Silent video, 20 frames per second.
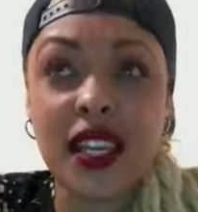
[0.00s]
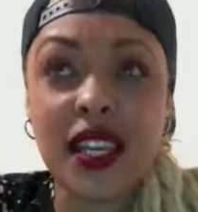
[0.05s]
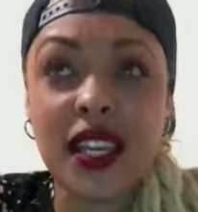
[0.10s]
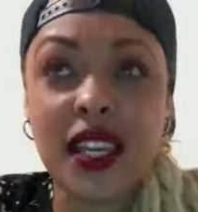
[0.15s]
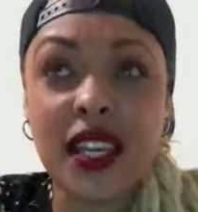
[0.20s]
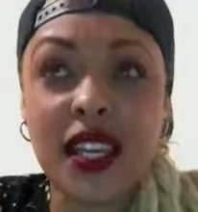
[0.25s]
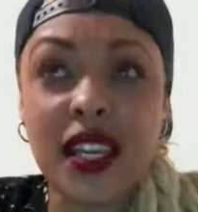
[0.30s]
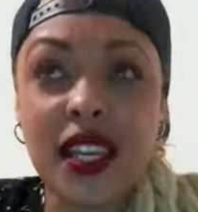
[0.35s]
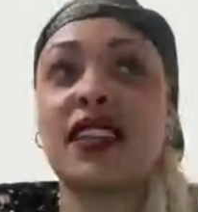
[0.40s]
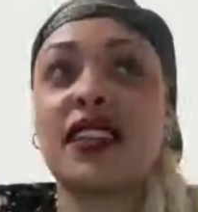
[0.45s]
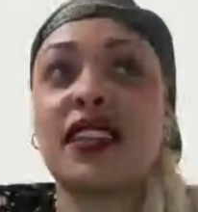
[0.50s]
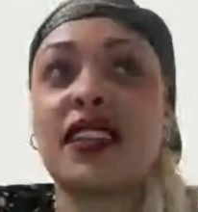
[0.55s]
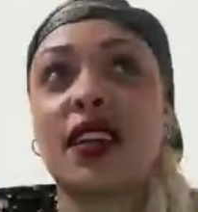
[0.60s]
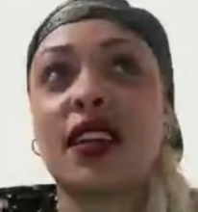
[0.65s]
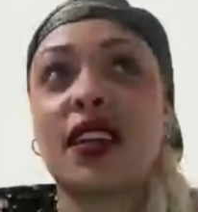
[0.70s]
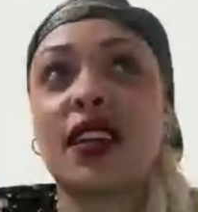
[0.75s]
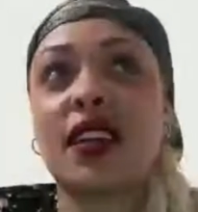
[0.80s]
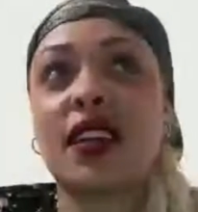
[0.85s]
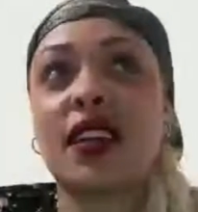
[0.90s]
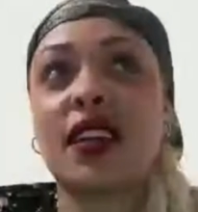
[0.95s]
And it's
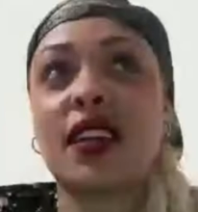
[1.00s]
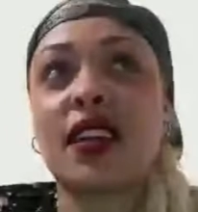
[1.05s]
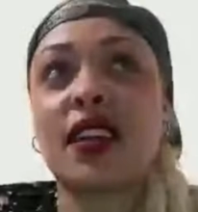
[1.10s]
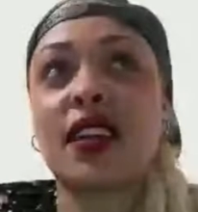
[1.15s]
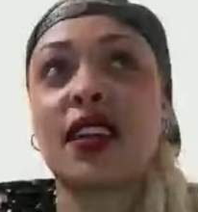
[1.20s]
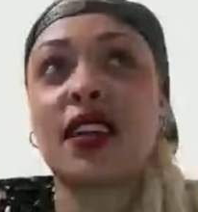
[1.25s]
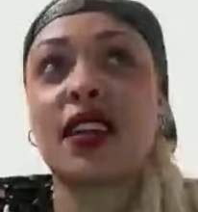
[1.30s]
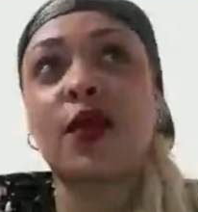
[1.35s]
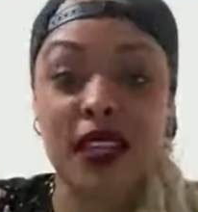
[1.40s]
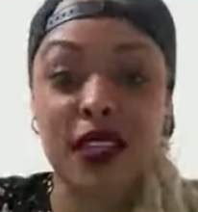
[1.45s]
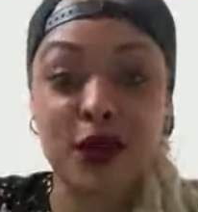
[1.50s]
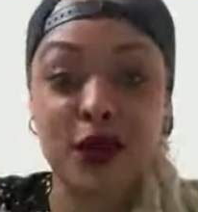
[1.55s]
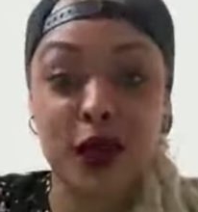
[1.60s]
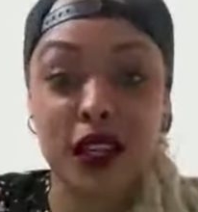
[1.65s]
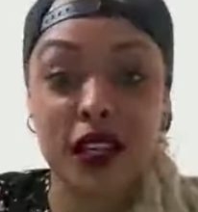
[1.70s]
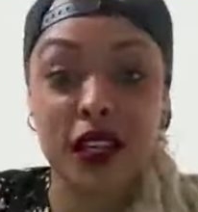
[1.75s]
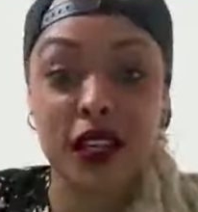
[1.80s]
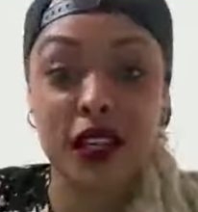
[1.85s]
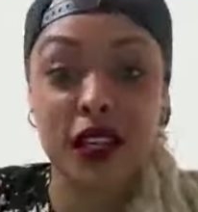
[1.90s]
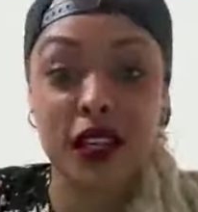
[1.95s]
like one of those things where,
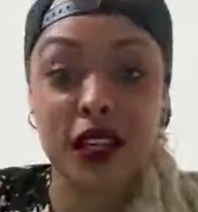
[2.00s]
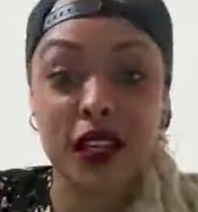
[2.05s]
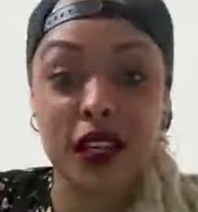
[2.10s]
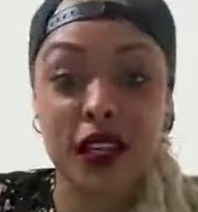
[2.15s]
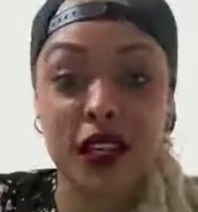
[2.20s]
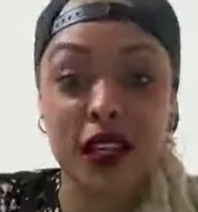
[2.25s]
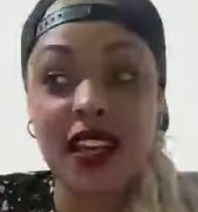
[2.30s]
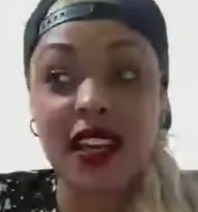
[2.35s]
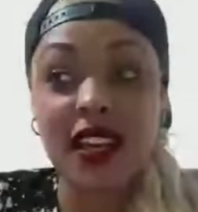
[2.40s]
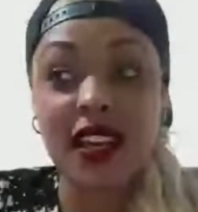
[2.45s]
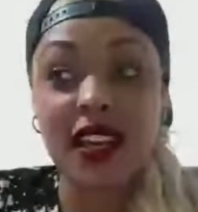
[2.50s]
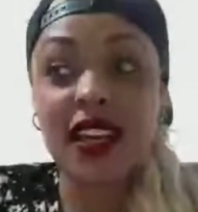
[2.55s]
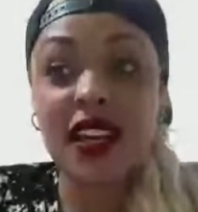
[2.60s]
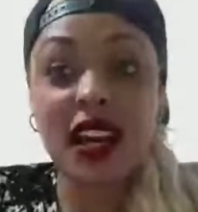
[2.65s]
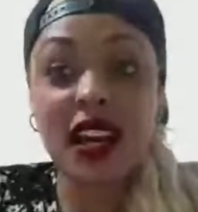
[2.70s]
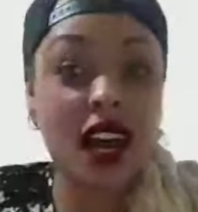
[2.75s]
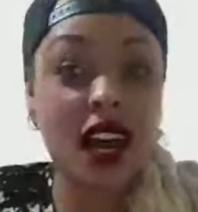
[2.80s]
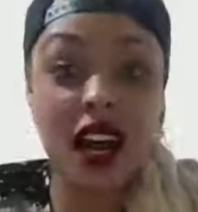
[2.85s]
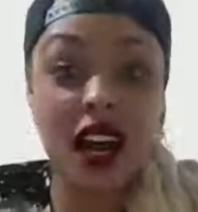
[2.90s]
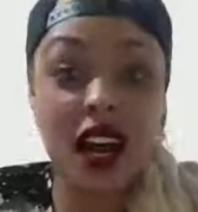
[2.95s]
like,
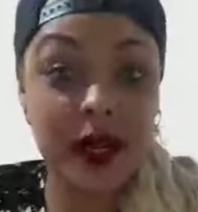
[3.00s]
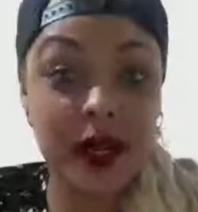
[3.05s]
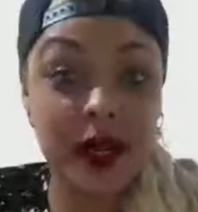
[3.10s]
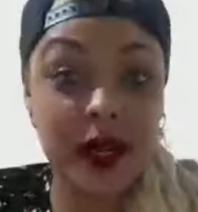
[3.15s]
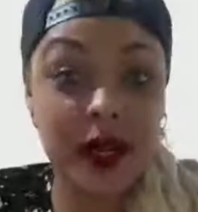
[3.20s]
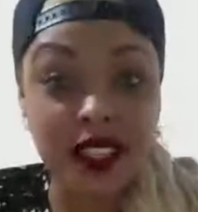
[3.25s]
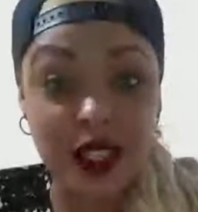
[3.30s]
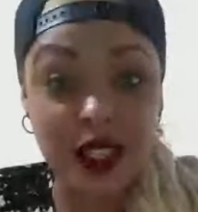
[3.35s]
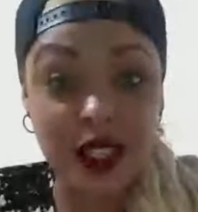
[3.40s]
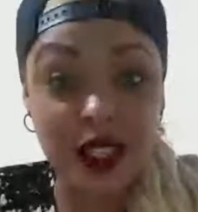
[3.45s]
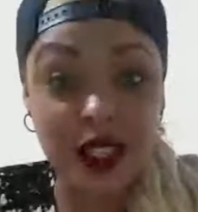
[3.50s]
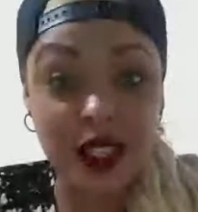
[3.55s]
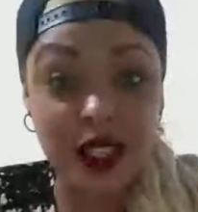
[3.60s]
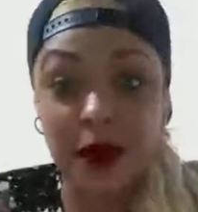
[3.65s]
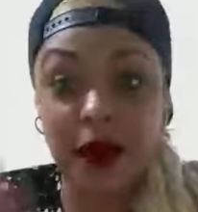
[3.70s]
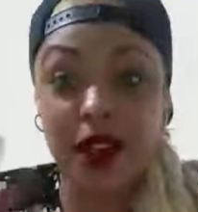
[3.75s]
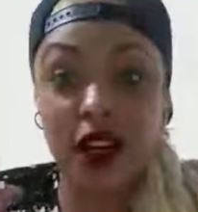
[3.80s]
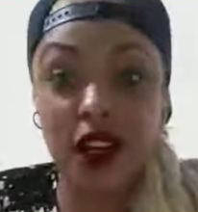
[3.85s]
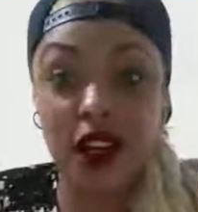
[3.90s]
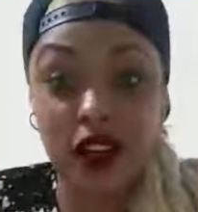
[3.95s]
I mean,
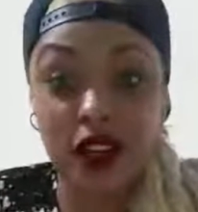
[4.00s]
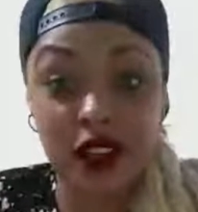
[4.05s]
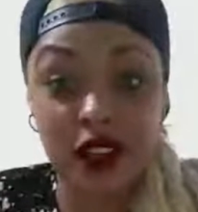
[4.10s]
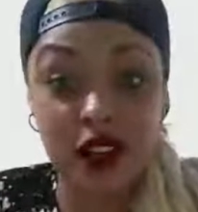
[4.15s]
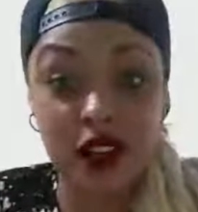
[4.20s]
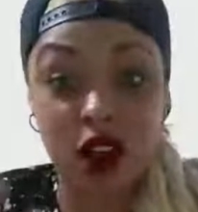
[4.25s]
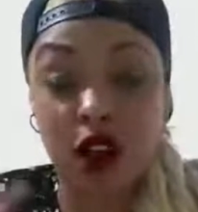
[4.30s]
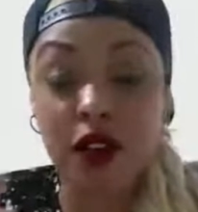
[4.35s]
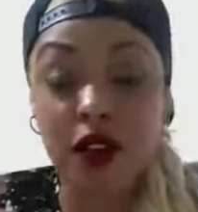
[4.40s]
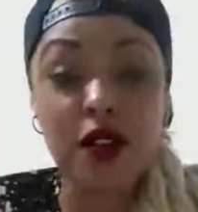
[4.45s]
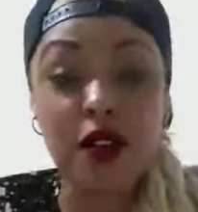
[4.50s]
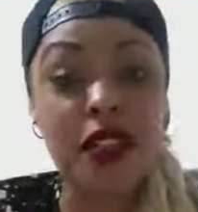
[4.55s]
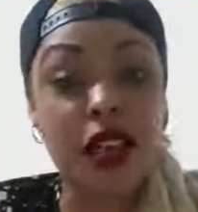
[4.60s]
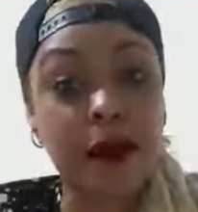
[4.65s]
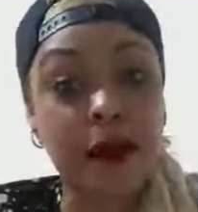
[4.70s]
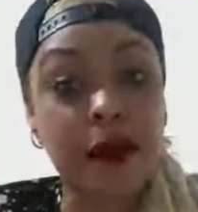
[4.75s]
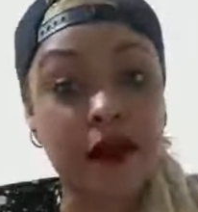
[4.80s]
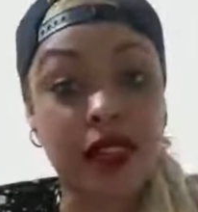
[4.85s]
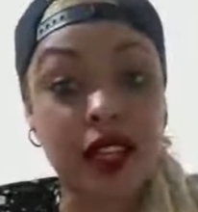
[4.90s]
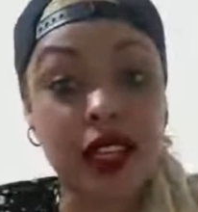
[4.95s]
disappointment, hurt, all those type of
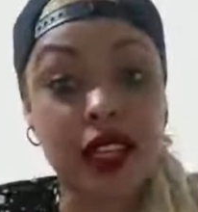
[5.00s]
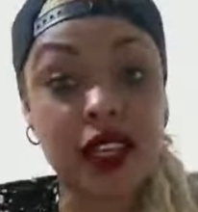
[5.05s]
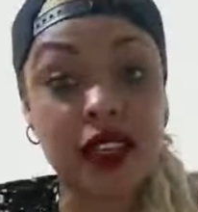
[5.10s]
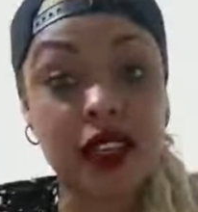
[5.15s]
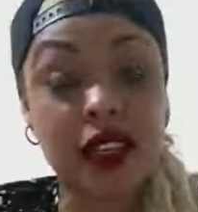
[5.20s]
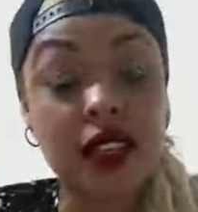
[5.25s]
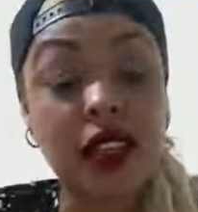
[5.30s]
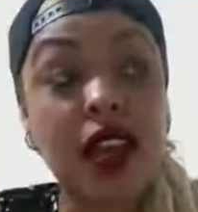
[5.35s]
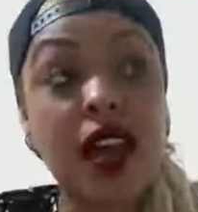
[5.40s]
things.